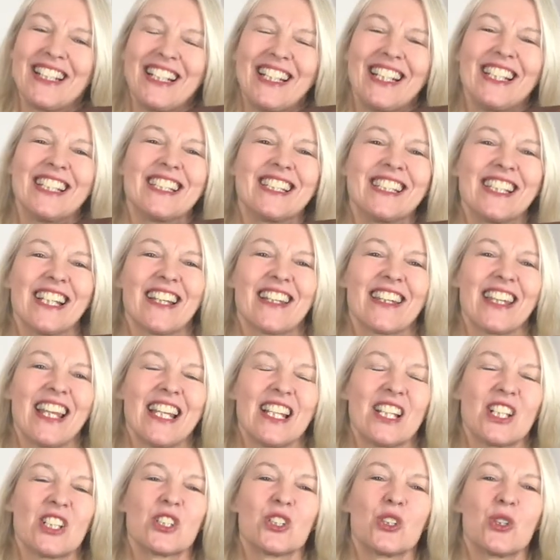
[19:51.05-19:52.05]
easier than
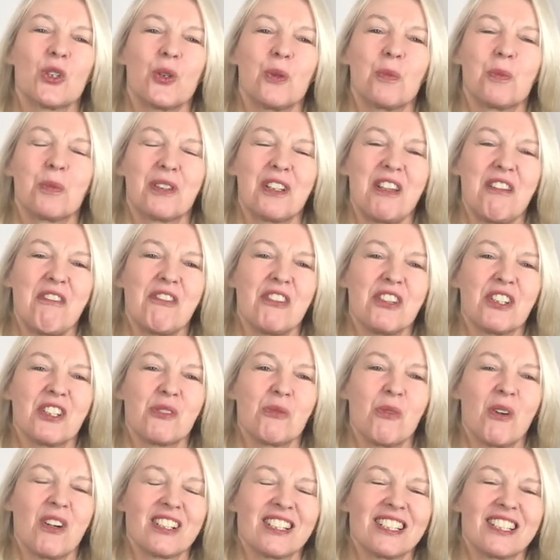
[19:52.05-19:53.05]
the two
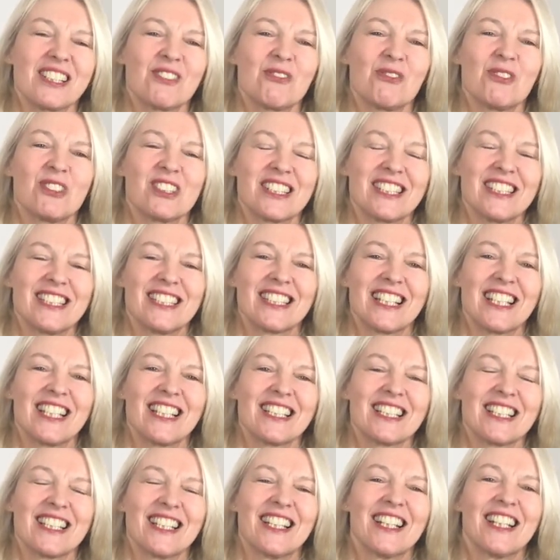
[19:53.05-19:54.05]
previous ones, wasn't
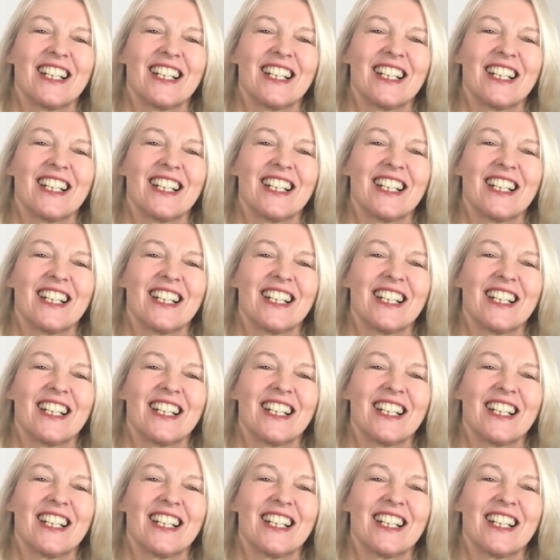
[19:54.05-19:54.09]
it?